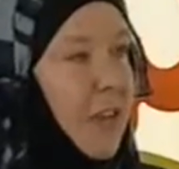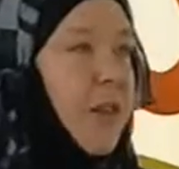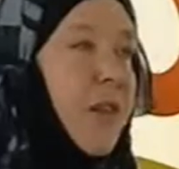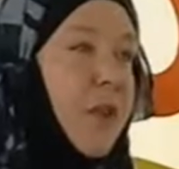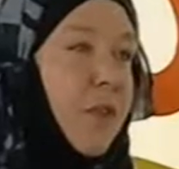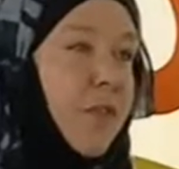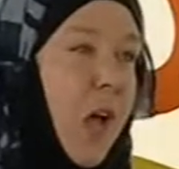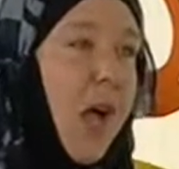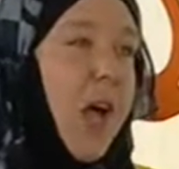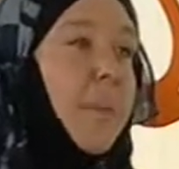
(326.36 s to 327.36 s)
I don't have a lot of
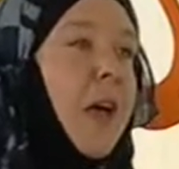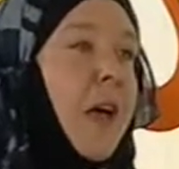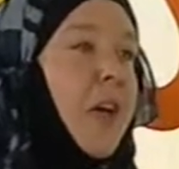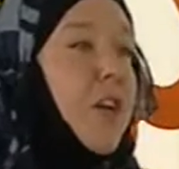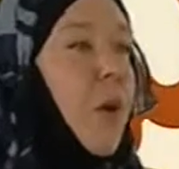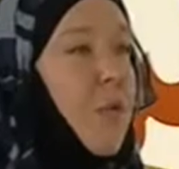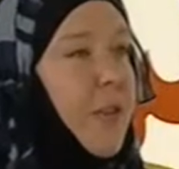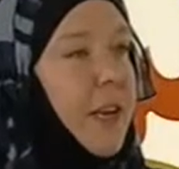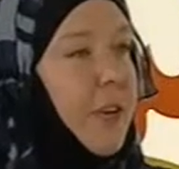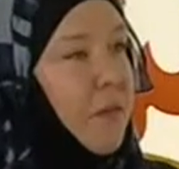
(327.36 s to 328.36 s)
time you know I
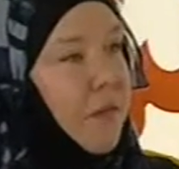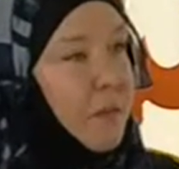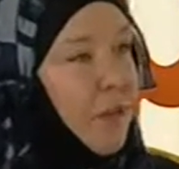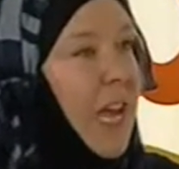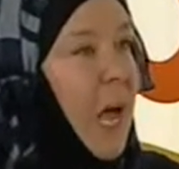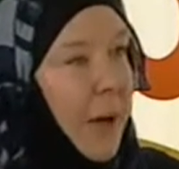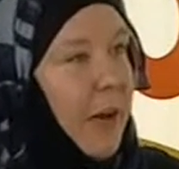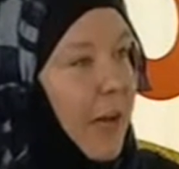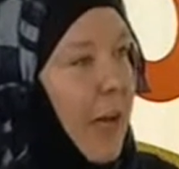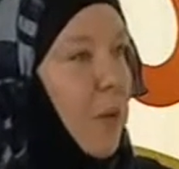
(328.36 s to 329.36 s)
really don't see how I
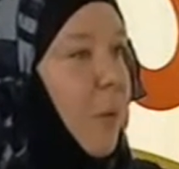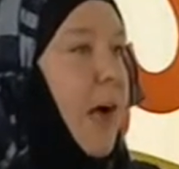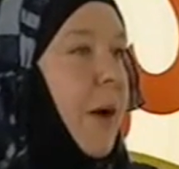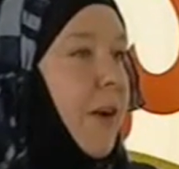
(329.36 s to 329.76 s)
can help or how